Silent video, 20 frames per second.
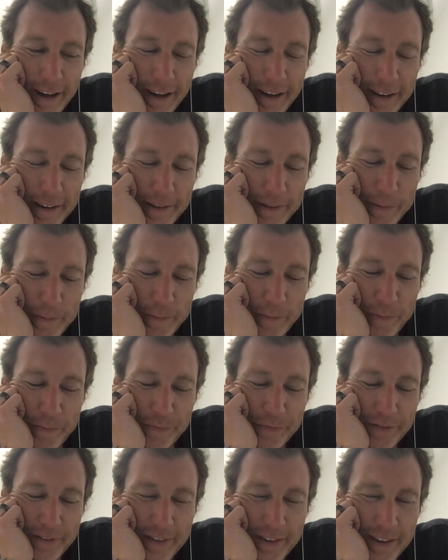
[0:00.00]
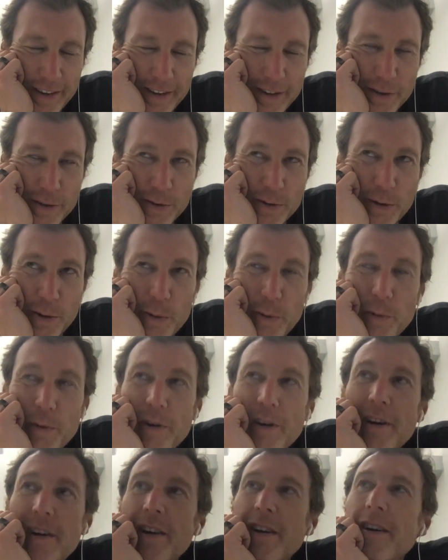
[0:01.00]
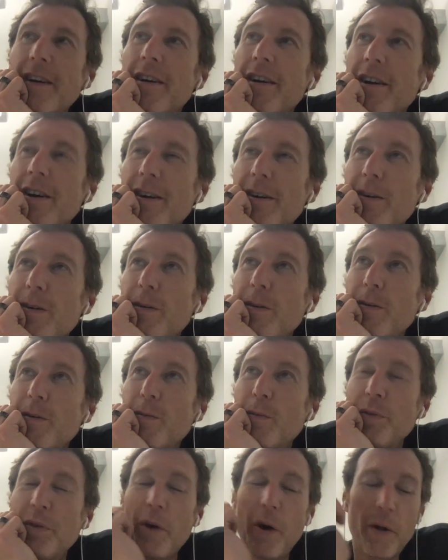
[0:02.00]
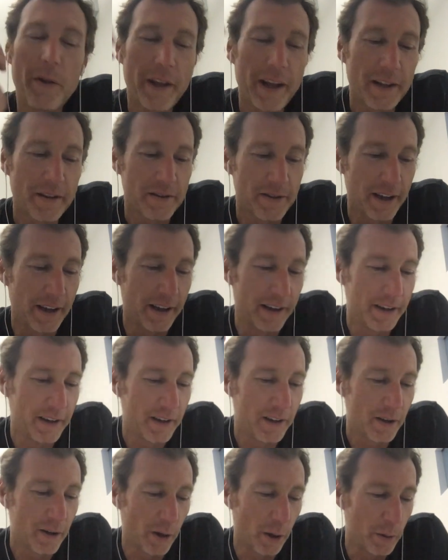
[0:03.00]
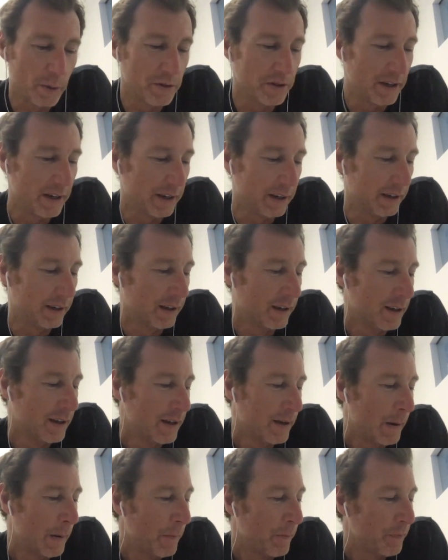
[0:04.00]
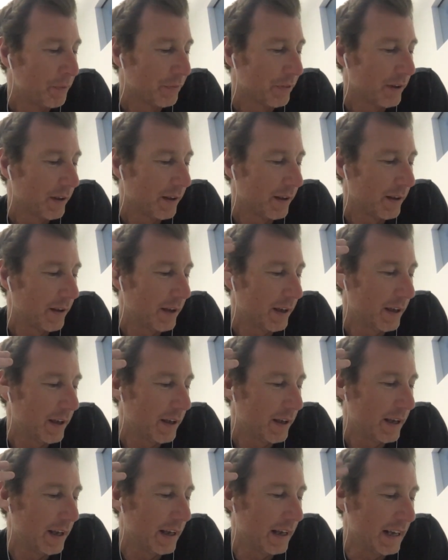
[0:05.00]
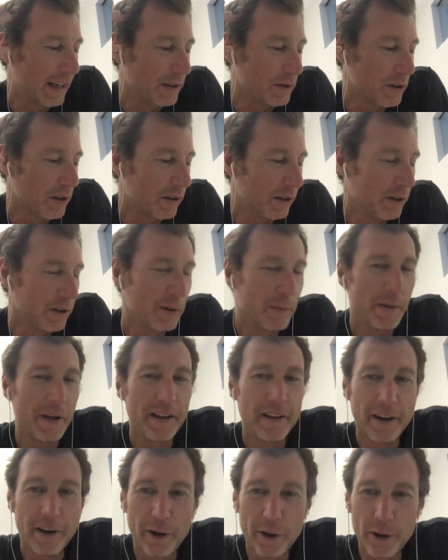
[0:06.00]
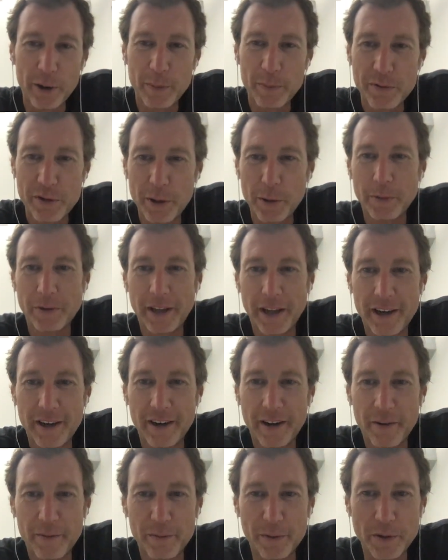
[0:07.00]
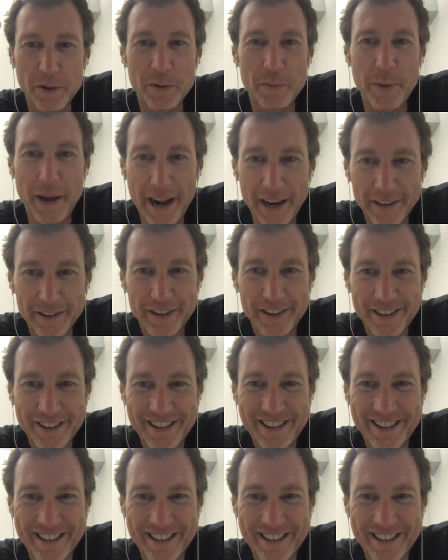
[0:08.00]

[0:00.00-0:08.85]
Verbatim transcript: Um, so, with all that said, in closing, it's clear to me that herbs don't get enough respect,